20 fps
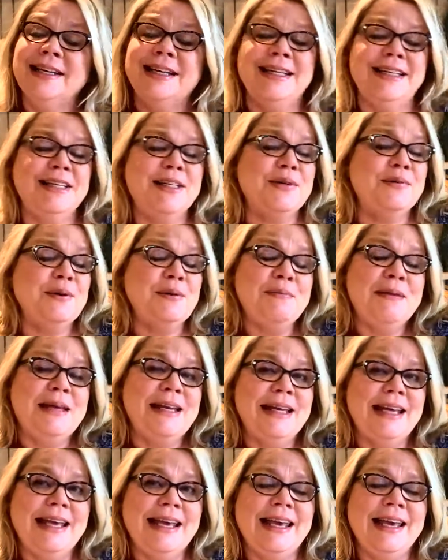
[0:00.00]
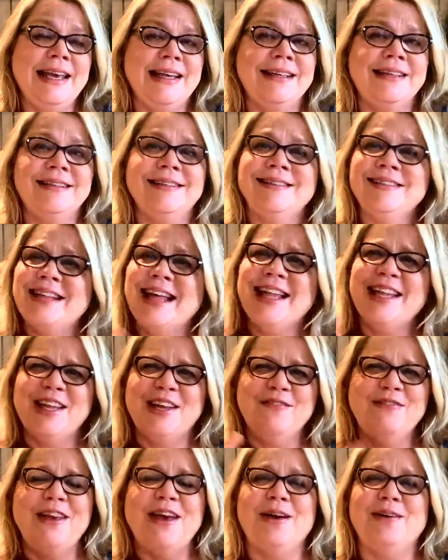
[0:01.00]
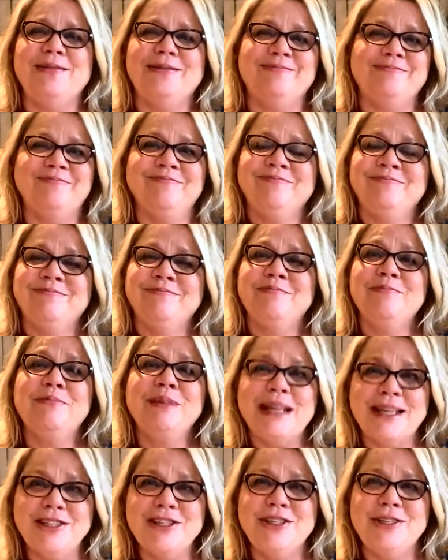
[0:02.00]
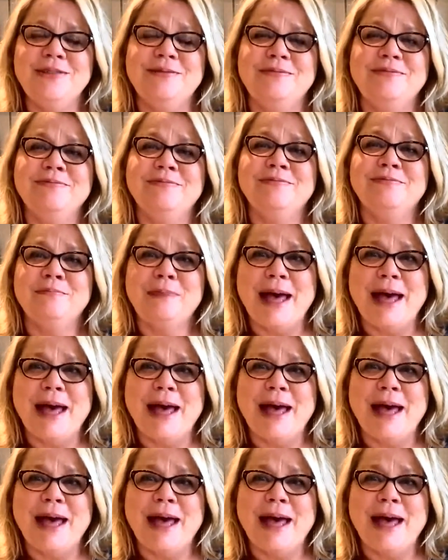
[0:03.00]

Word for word: Until we meet again, I love y'all. Bless you.